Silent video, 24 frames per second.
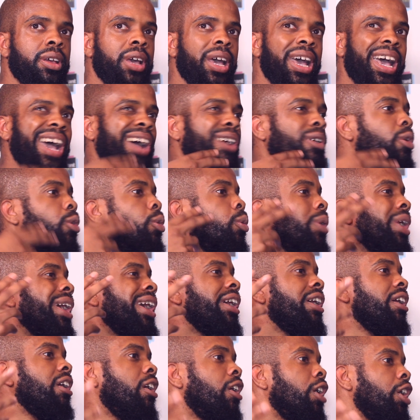how
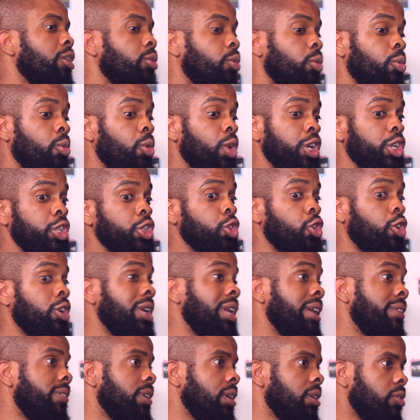aware what is your
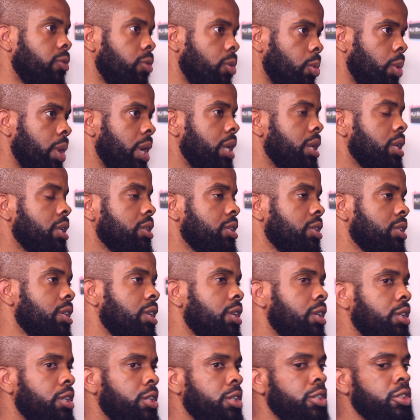level of awareness.
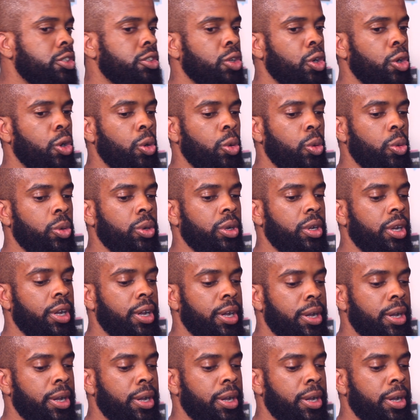So